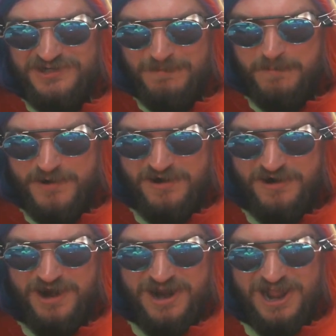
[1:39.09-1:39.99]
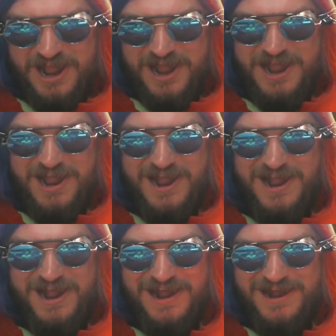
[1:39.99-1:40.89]
Come up here.
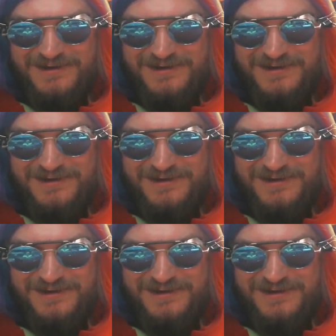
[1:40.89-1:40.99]
Ah.